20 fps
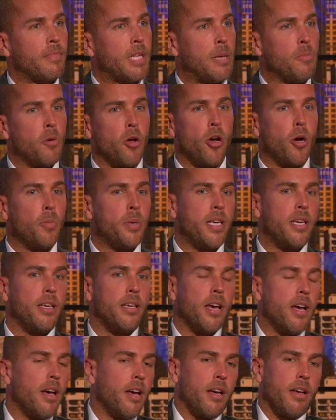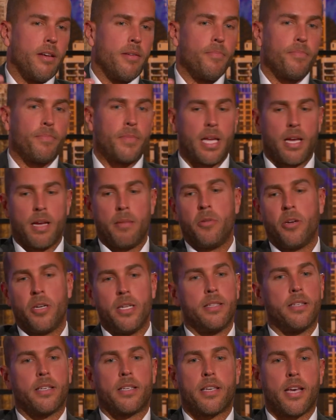Like my hobby, I'm not
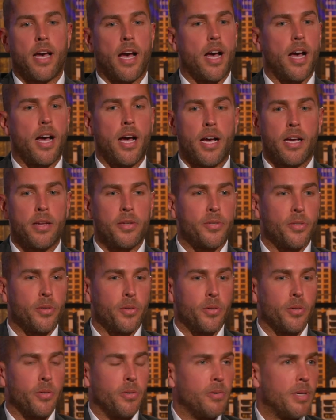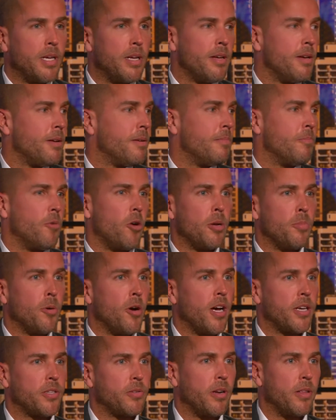into cars or
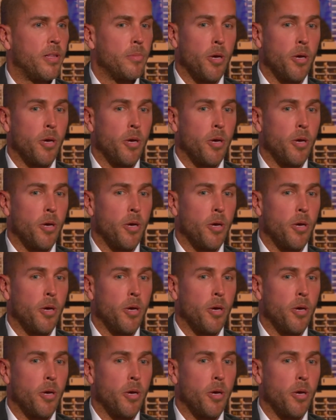motorbikes or anything.